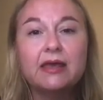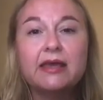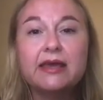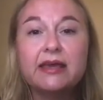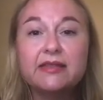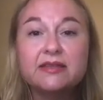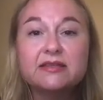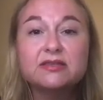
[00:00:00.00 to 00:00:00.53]

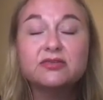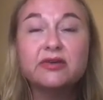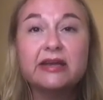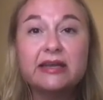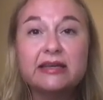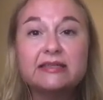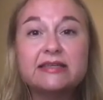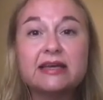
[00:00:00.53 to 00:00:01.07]
In the
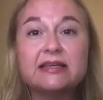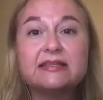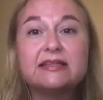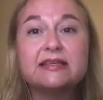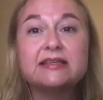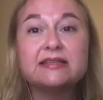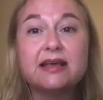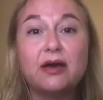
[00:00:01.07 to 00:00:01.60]
screening test
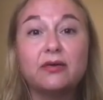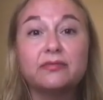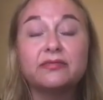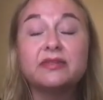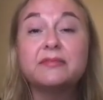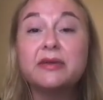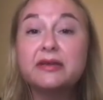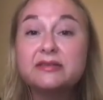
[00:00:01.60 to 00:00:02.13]
itself,
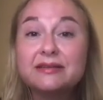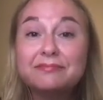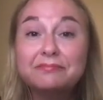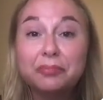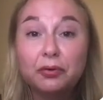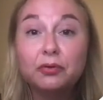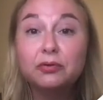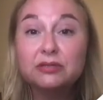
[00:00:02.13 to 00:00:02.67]
the most
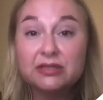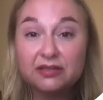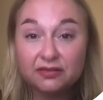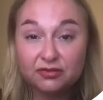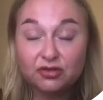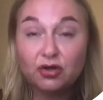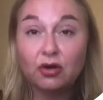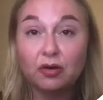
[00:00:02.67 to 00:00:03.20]

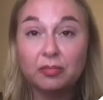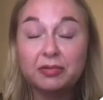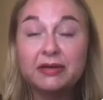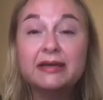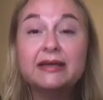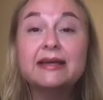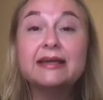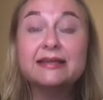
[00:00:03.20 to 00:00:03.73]
important job
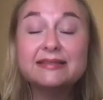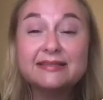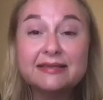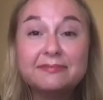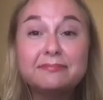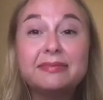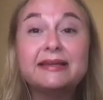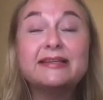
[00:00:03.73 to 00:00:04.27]
is
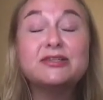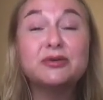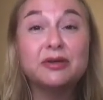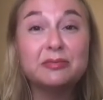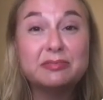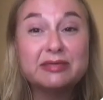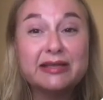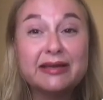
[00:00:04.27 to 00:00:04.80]
simply to
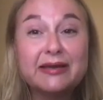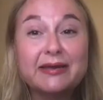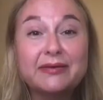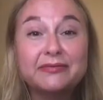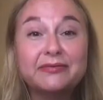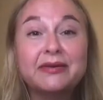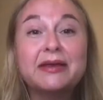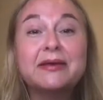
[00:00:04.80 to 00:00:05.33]

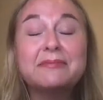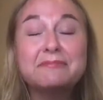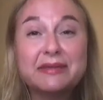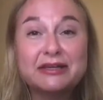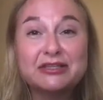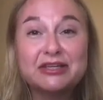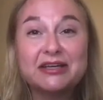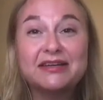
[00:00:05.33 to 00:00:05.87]
observe,
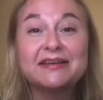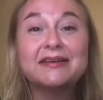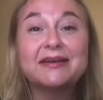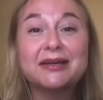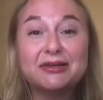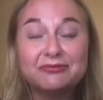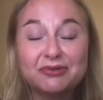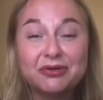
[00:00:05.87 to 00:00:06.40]
measure
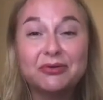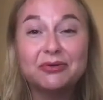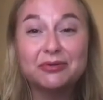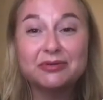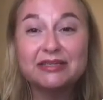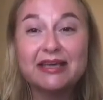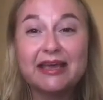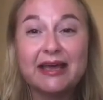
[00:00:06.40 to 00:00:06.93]
and
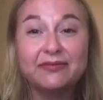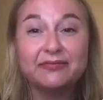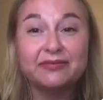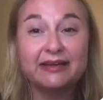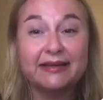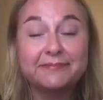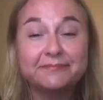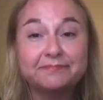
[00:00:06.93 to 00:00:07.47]
record
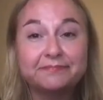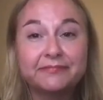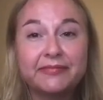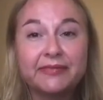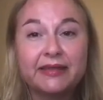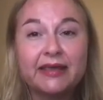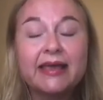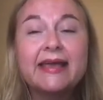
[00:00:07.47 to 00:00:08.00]
carefully.
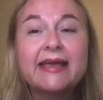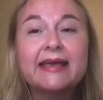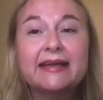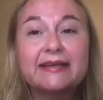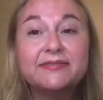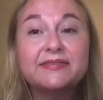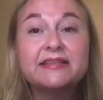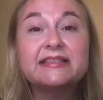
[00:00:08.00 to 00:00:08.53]
And
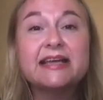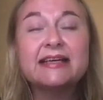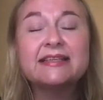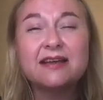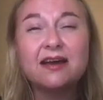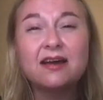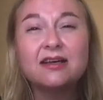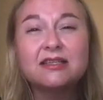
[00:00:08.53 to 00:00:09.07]
if the test
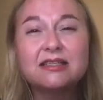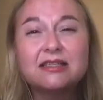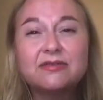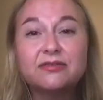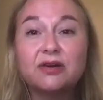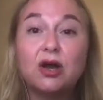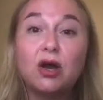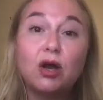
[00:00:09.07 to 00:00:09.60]
asks
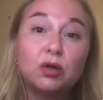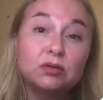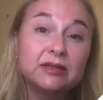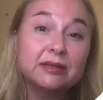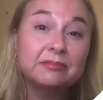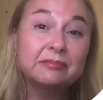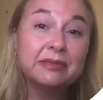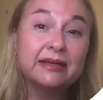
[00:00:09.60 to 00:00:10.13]
for a whole
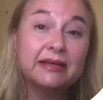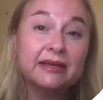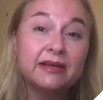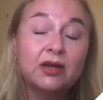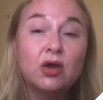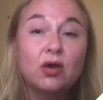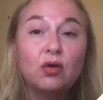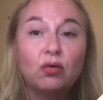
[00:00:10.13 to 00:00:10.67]
number
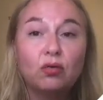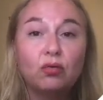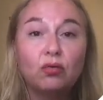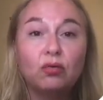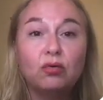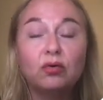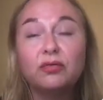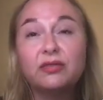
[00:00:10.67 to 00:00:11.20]

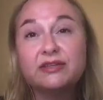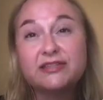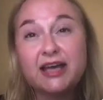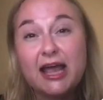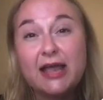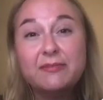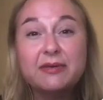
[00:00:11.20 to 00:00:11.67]
or the time